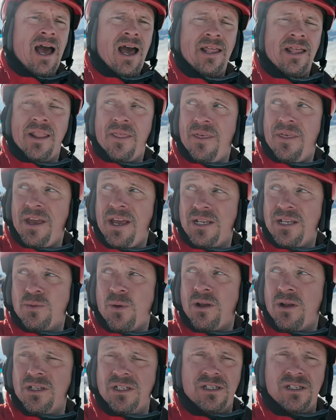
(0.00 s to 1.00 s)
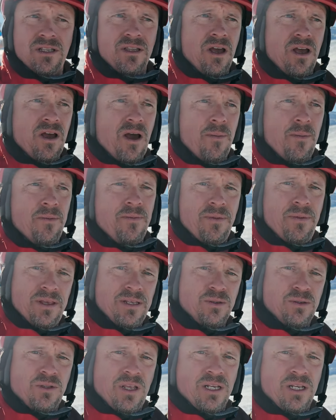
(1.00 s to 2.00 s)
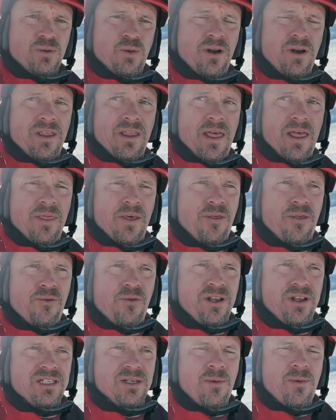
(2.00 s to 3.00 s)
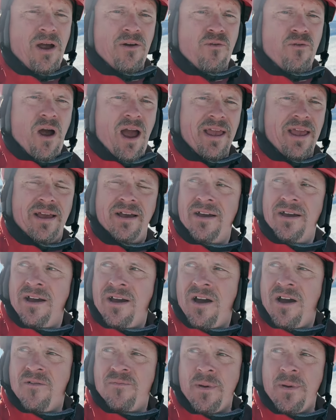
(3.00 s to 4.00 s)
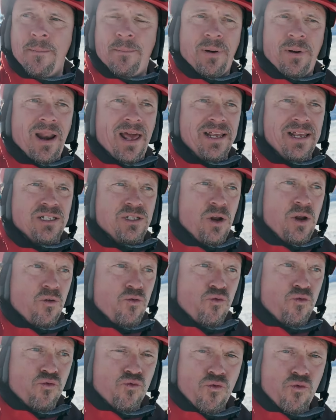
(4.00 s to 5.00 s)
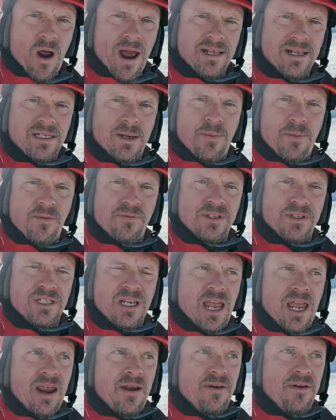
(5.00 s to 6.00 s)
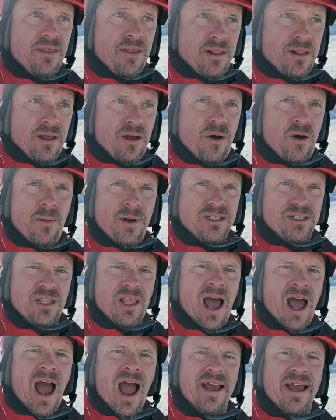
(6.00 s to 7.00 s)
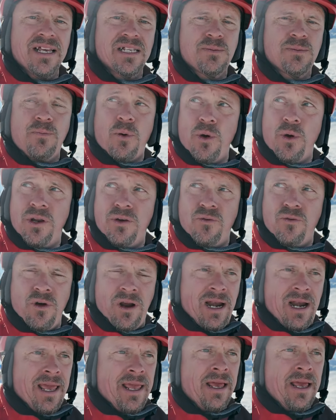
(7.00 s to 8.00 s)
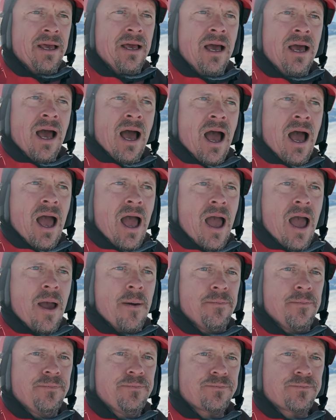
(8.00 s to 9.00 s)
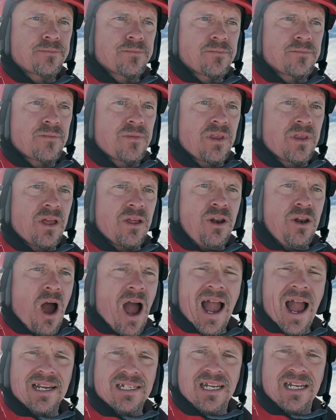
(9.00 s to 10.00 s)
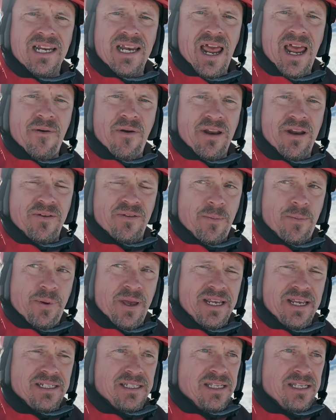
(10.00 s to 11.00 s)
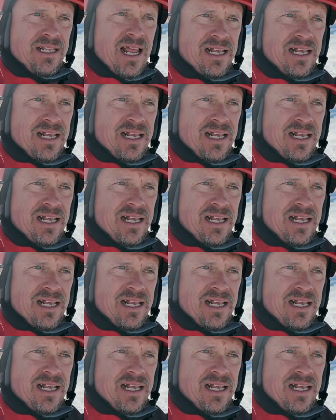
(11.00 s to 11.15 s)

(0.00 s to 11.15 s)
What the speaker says: And these ones, this one and then the 3 to my right, have been placed right above the ski area, almost at the highest point really, not actually near any of the pistes.